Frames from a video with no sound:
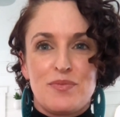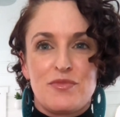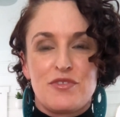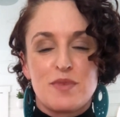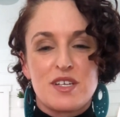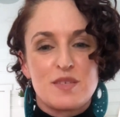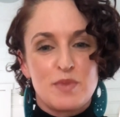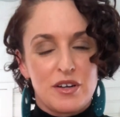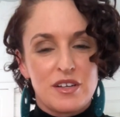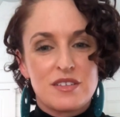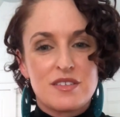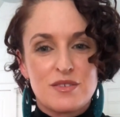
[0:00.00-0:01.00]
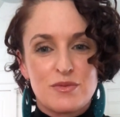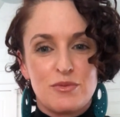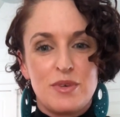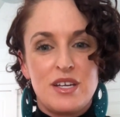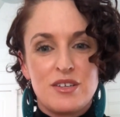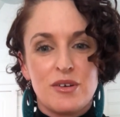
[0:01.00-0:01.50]
From experience,
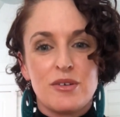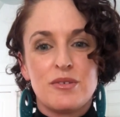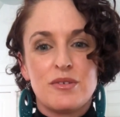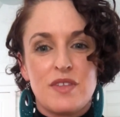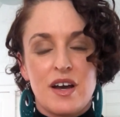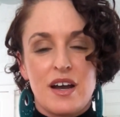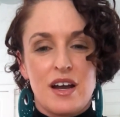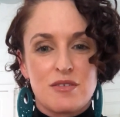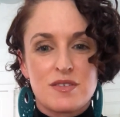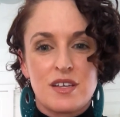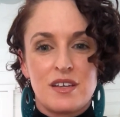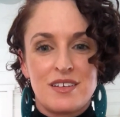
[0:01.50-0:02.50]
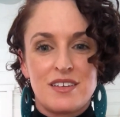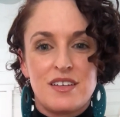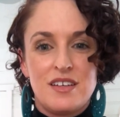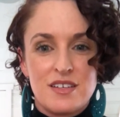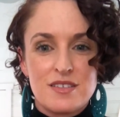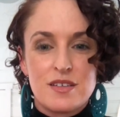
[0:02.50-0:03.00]
we know that housing
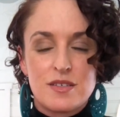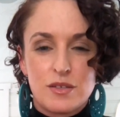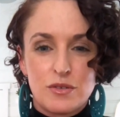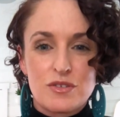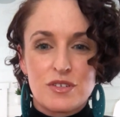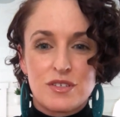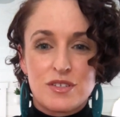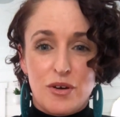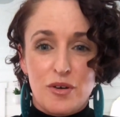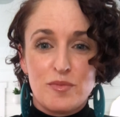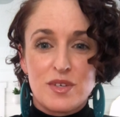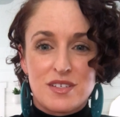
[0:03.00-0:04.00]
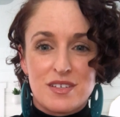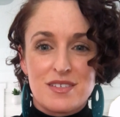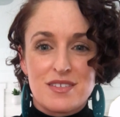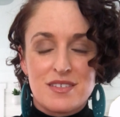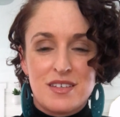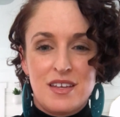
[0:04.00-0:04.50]
is the solution to homelessness.